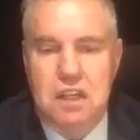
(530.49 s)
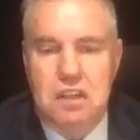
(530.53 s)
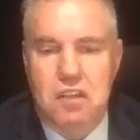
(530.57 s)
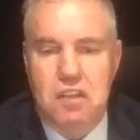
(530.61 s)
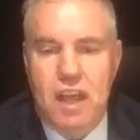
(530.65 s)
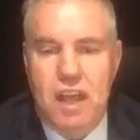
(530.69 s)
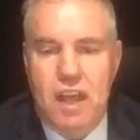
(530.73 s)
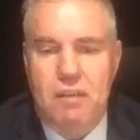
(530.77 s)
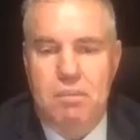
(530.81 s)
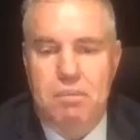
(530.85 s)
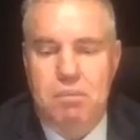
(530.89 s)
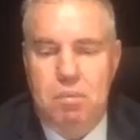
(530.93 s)

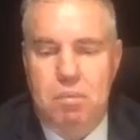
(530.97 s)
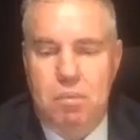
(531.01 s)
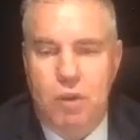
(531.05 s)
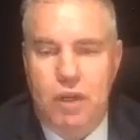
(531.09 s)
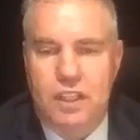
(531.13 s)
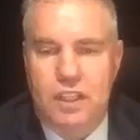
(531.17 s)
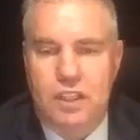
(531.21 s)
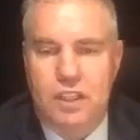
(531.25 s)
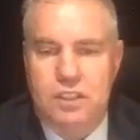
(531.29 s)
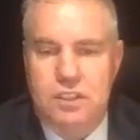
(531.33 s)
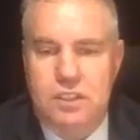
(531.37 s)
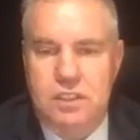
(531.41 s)
That
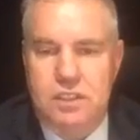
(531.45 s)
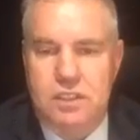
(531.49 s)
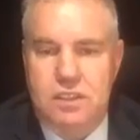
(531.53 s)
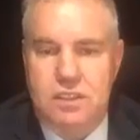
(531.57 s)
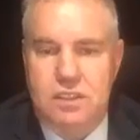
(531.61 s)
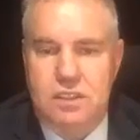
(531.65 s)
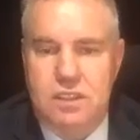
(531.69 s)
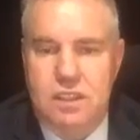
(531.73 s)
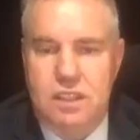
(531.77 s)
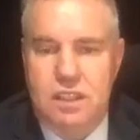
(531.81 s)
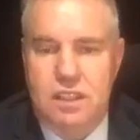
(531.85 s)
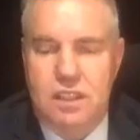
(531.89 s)
brings
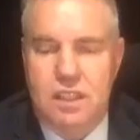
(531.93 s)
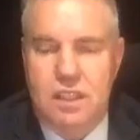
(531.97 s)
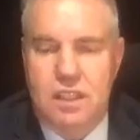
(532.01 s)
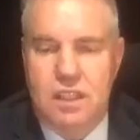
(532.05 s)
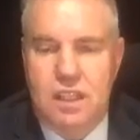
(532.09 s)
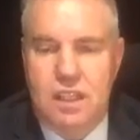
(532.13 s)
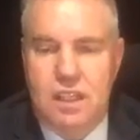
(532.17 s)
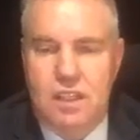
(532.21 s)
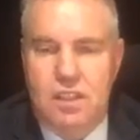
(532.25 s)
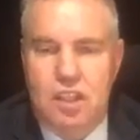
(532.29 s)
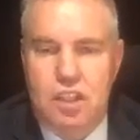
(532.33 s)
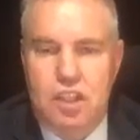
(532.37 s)

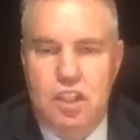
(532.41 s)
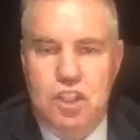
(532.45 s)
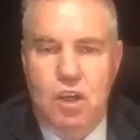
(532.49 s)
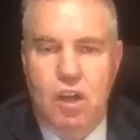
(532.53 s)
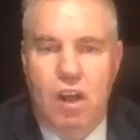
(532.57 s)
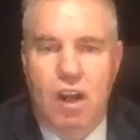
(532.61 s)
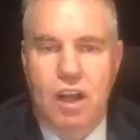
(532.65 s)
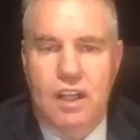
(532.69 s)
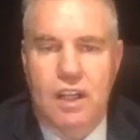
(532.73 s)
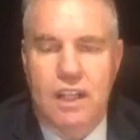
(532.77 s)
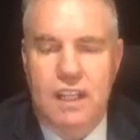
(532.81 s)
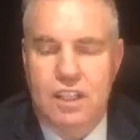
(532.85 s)
the
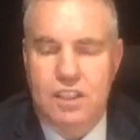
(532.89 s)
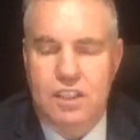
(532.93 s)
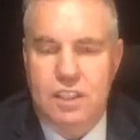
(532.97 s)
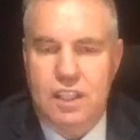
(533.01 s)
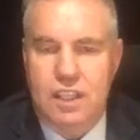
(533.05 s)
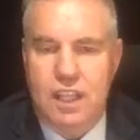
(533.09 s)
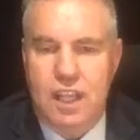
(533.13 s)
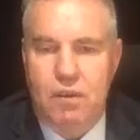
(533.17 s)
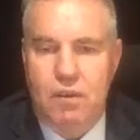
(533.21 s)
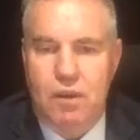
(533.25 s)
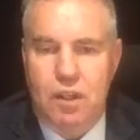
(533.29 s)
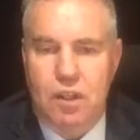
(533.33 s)
Chinese and
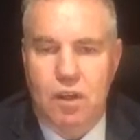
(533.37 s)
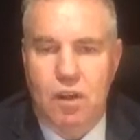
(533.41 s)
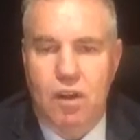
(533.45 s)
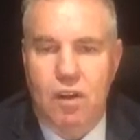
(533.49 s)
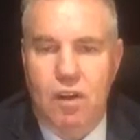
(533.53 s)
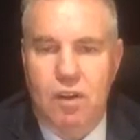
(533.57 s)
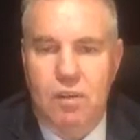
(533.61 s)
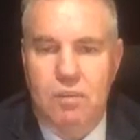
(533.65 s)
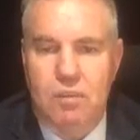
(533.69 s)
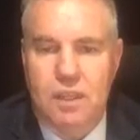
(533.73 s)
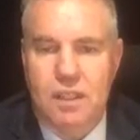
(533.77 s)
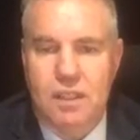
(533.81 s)
their
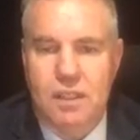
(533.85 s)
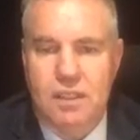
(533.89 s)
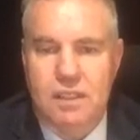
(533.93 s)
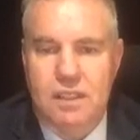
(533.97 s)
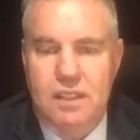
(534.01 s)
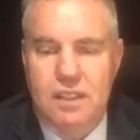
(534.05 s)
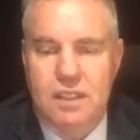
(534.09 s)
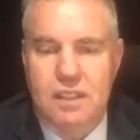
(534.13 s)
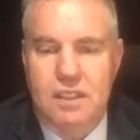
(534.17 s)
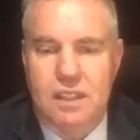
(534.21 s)
economy,